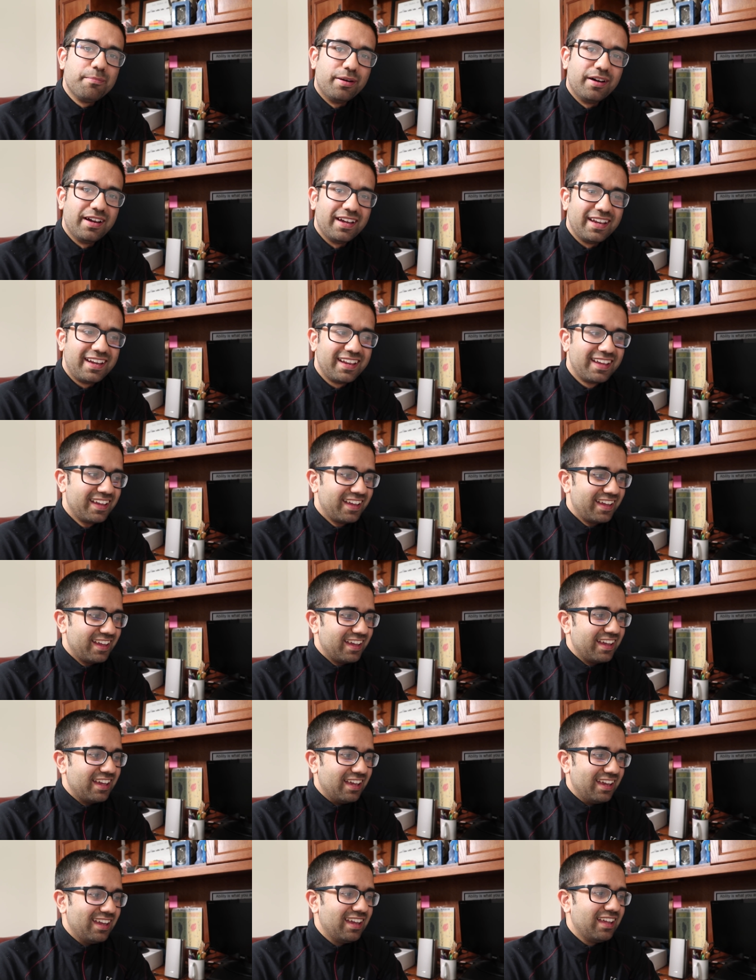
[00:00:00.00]
But
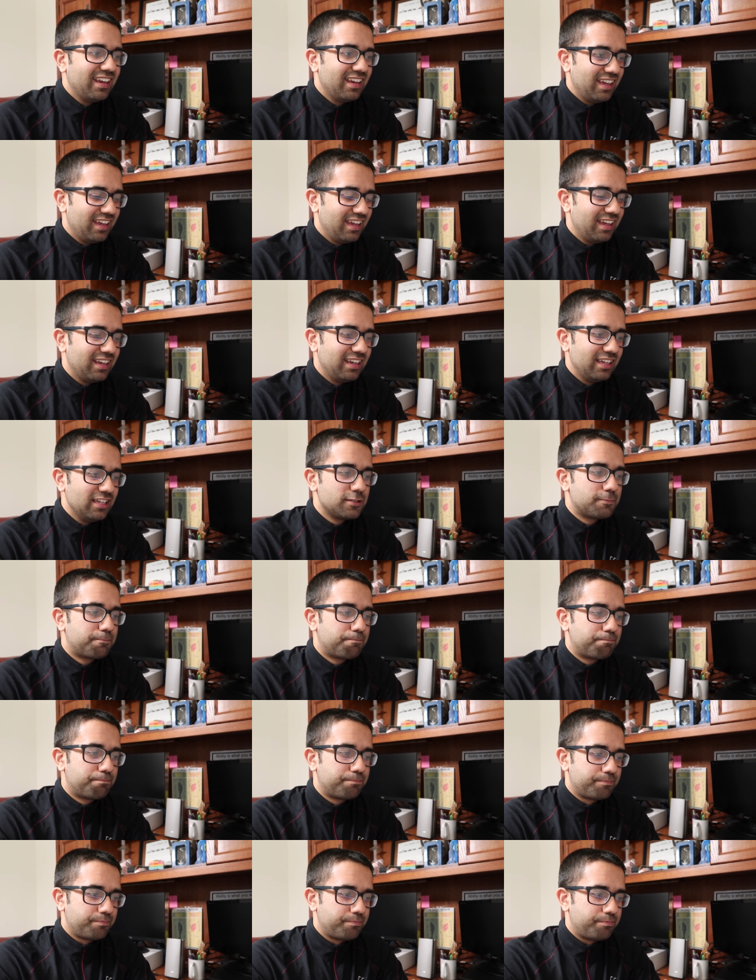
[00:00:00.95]
it it is
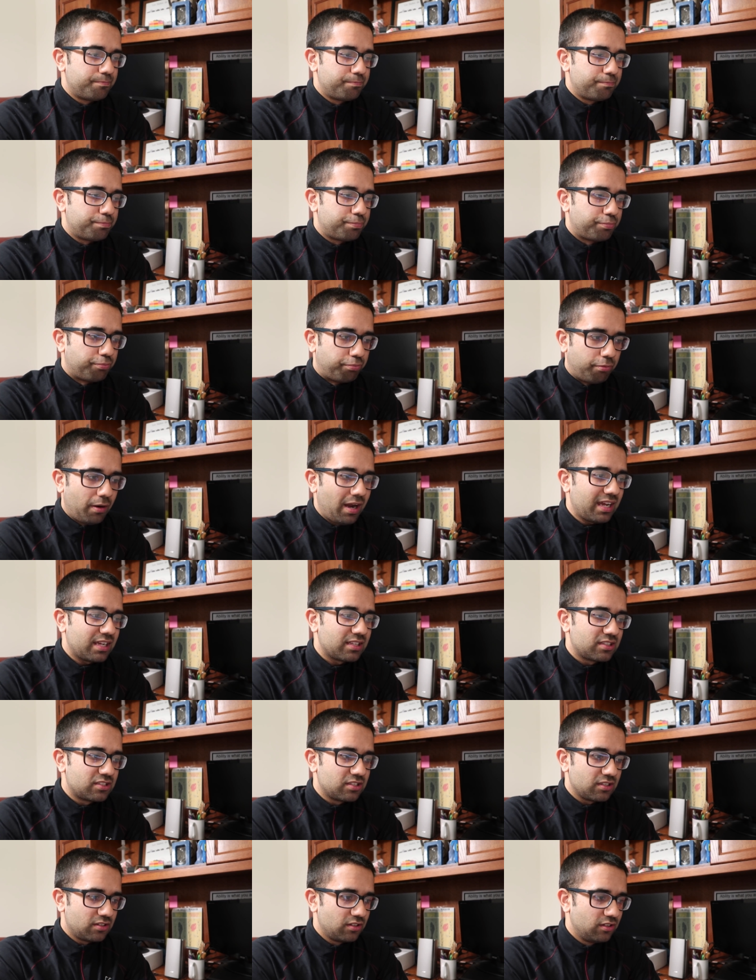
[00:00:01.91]

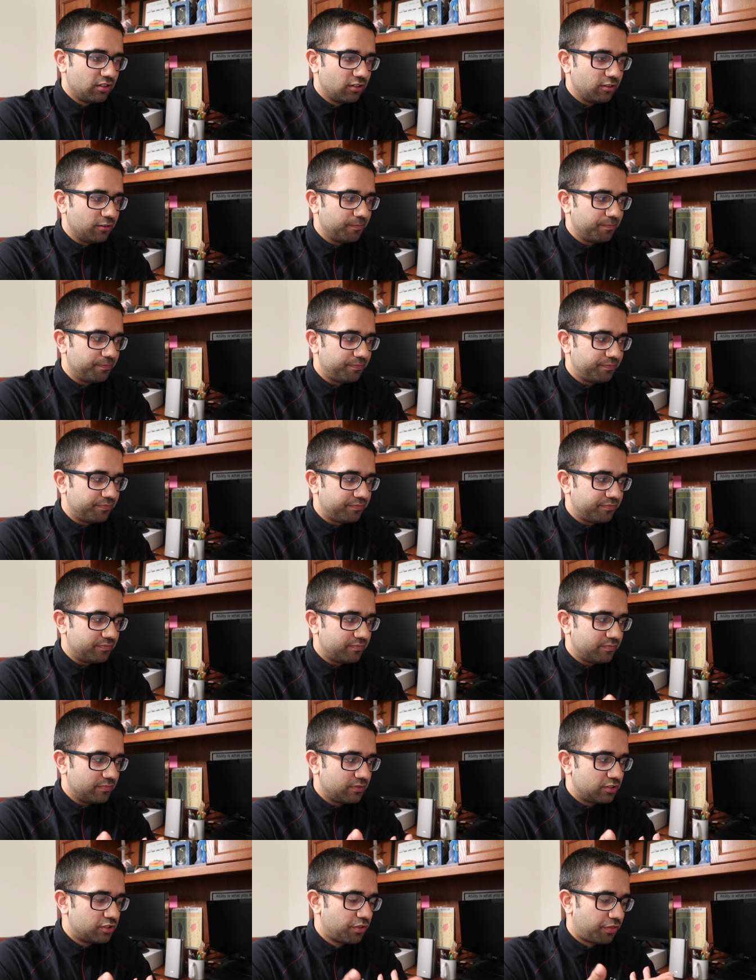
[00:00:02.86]
practical
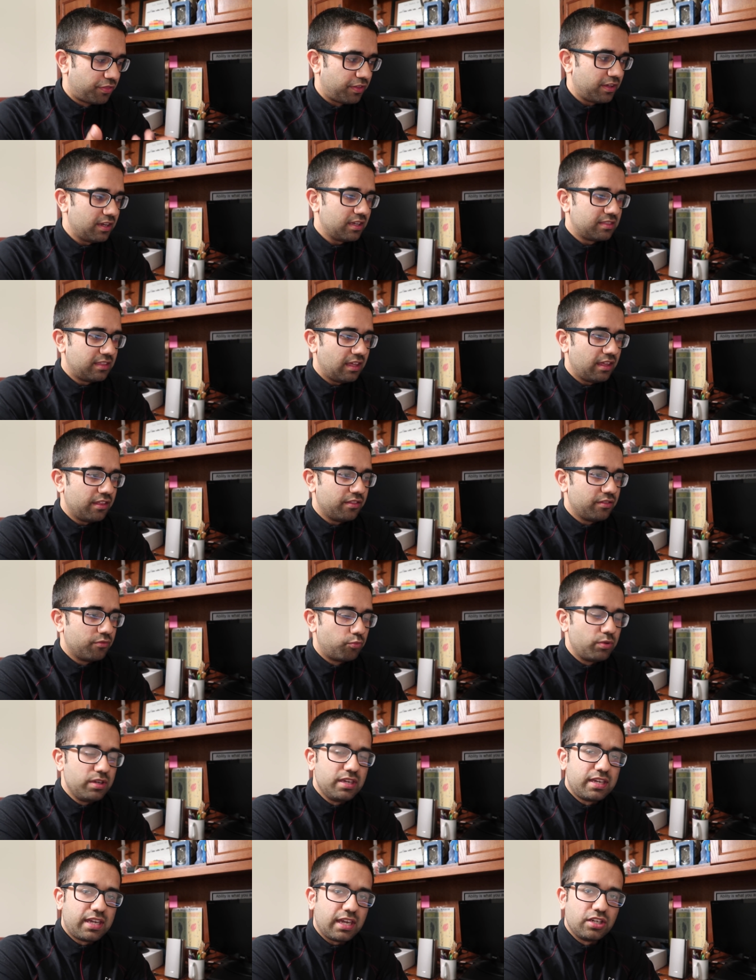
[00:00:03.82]
to think that
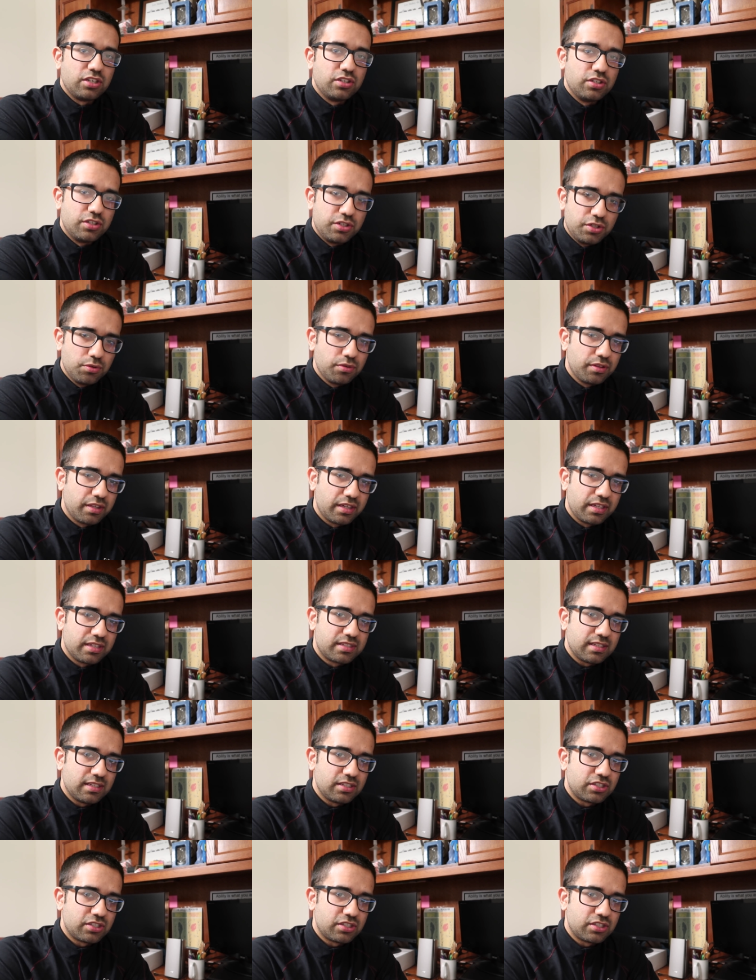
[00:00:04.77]
we can do this.